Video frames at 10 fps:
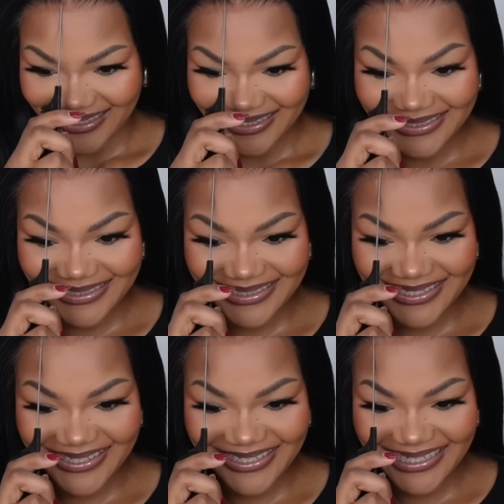This is
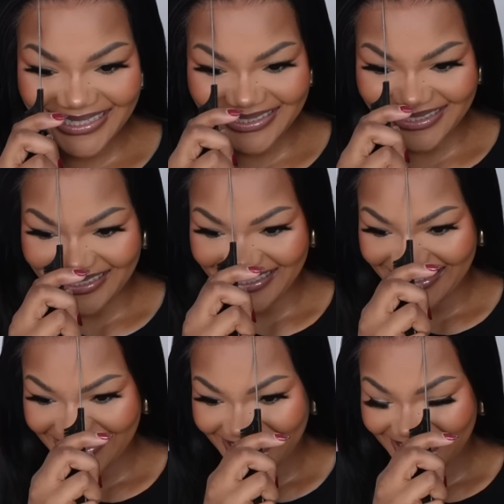crazy.
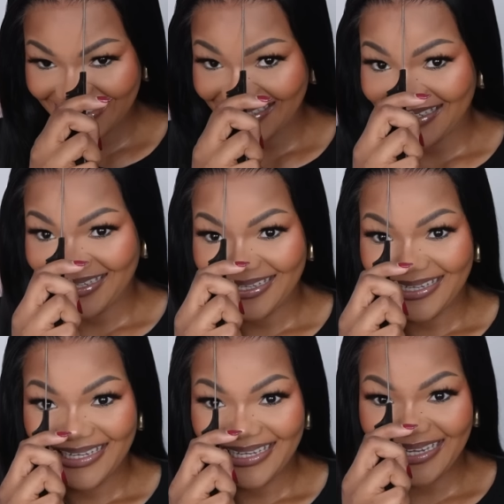
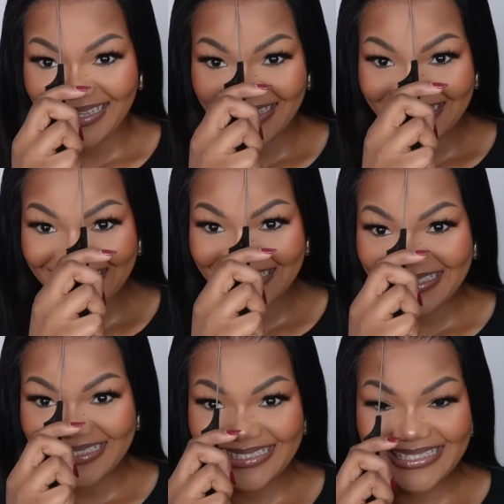Like, this is
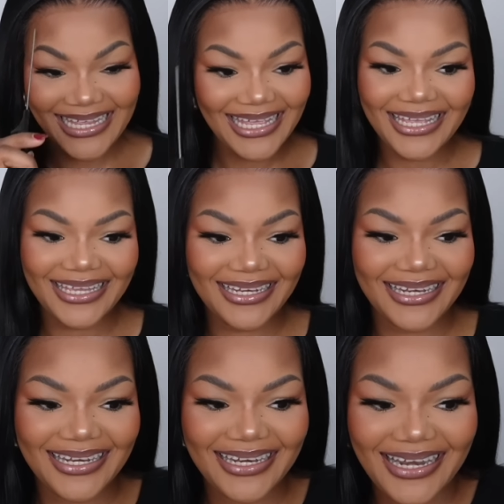
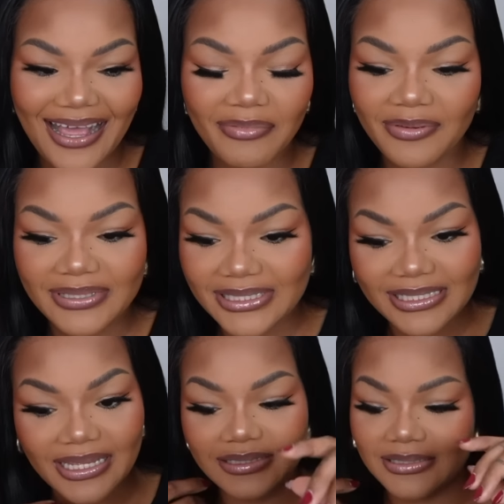insane. I'm
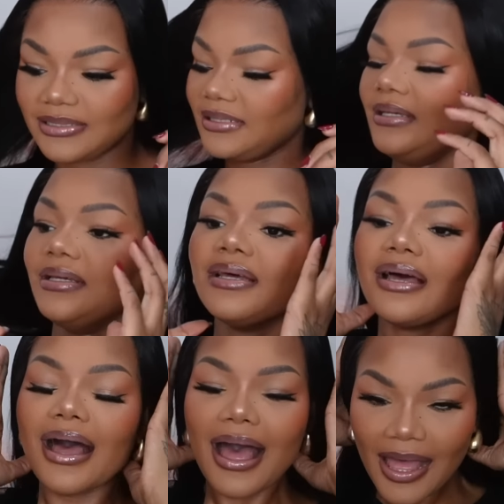obsessed.
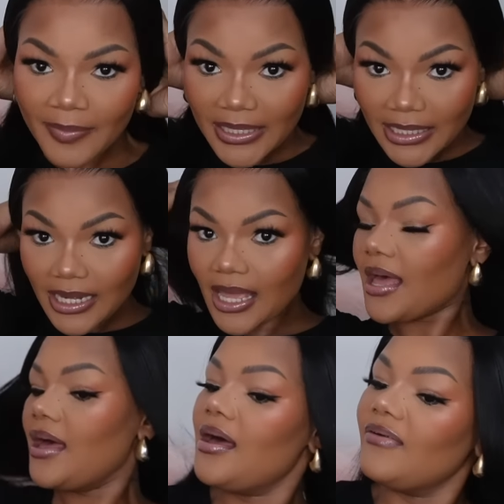I'm in
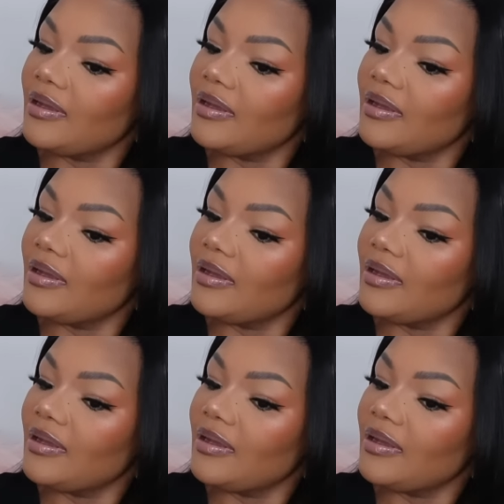love.